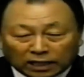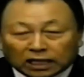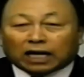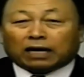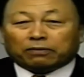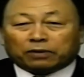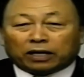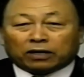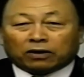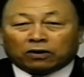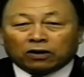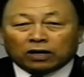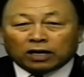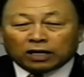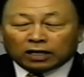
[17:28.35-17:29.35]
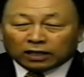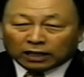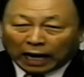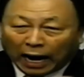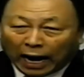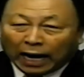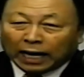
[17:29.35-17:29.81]
But if you don't know
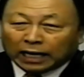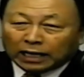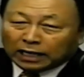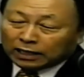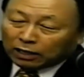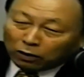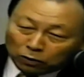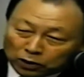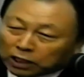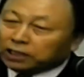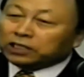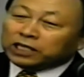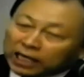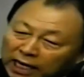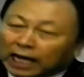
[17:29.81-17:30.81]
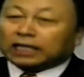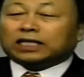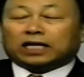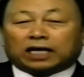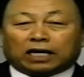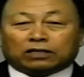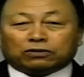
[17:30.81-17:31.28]
how much egg to put in,
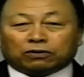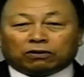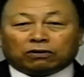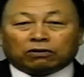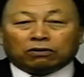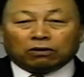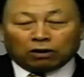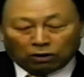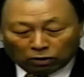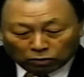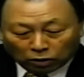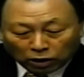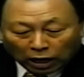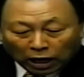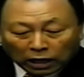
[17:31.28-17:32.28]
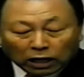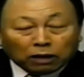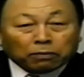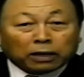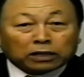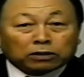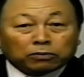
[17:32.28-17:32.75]
you don't know how much to
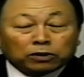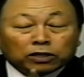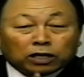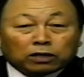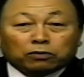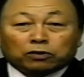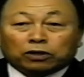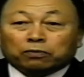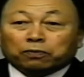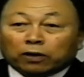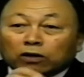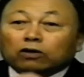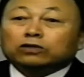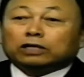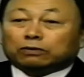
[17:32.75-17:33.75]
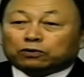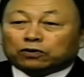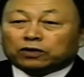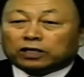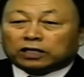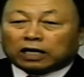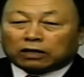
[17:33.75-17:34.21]
mix it, then it won't become
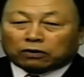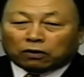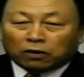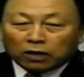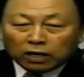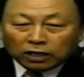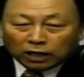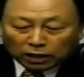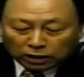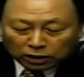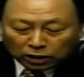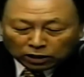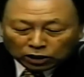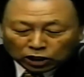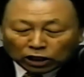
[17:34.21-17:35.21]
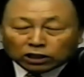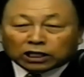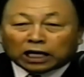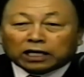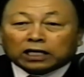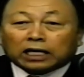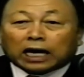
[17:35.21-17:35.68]
a sponge.
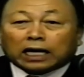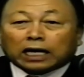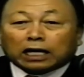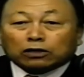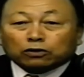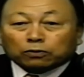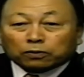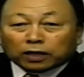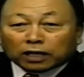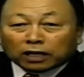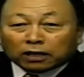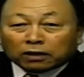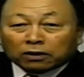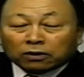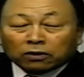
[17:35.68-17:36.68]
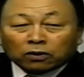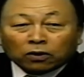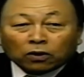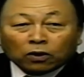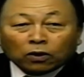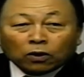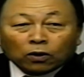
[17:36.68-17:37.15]
So you think you're just eating
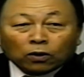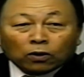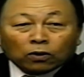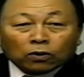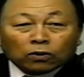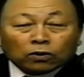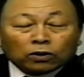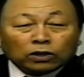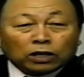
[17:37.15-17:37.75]
anything,